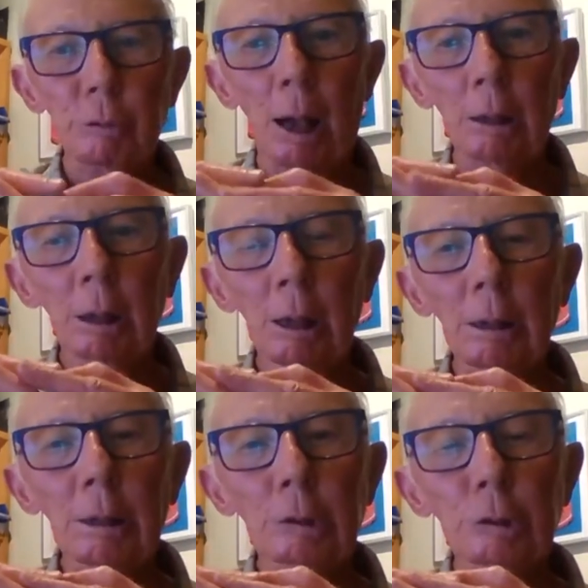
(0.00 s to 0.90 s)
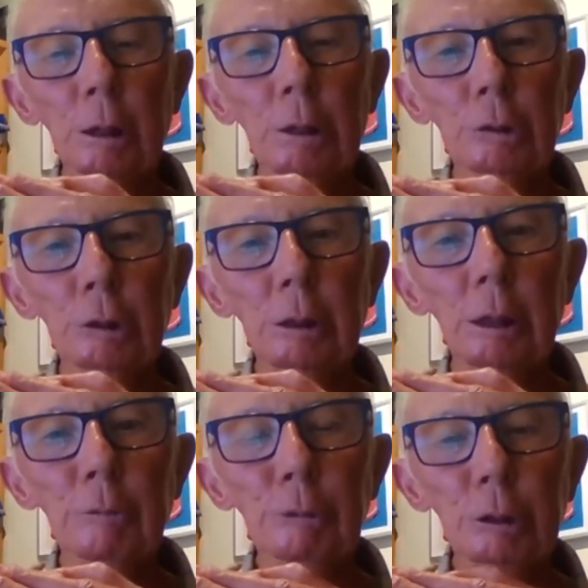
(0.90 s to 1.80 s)
of that is that
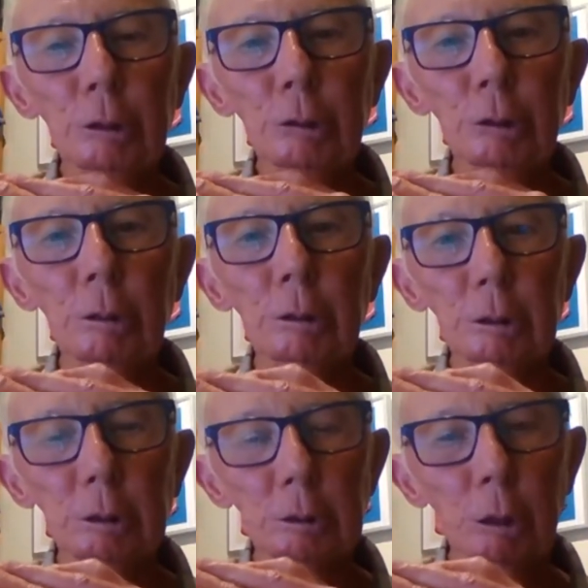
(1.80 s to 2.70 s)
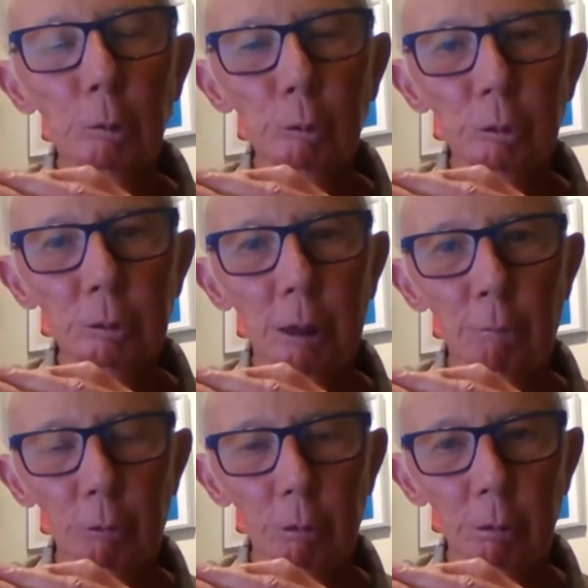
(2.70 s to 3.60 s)
if you can do it at a local
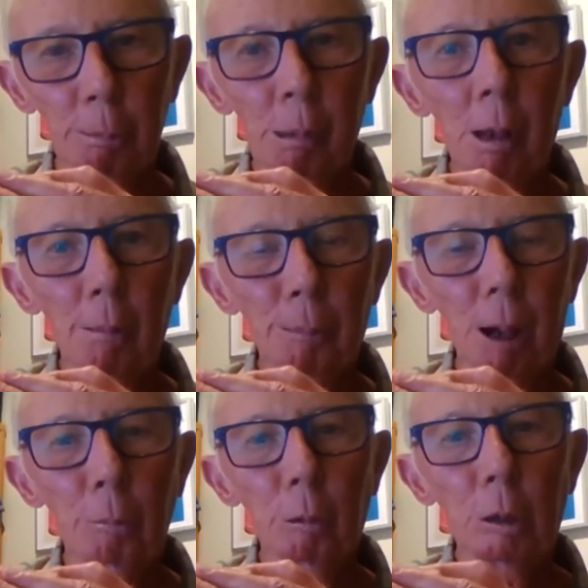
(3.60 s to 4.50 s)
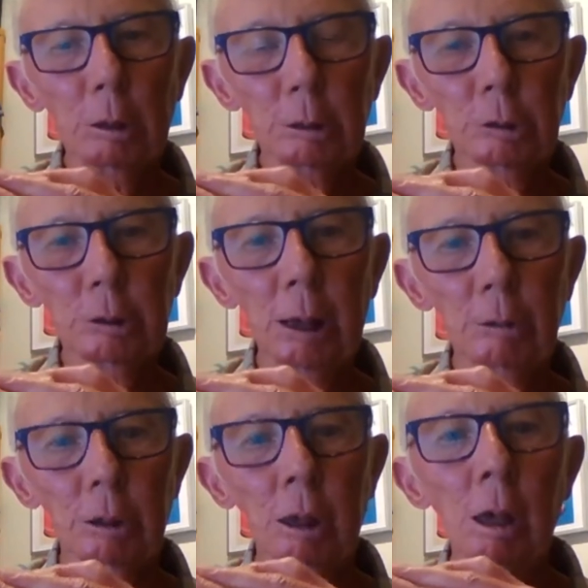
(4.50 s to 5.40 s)
level by working
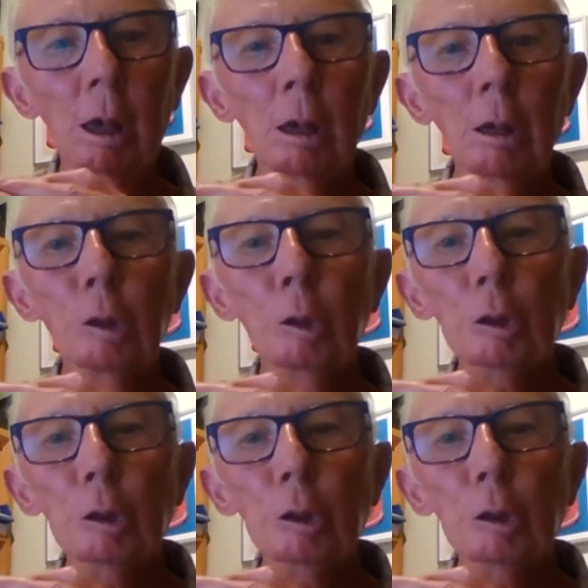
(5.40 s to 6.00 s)
together, you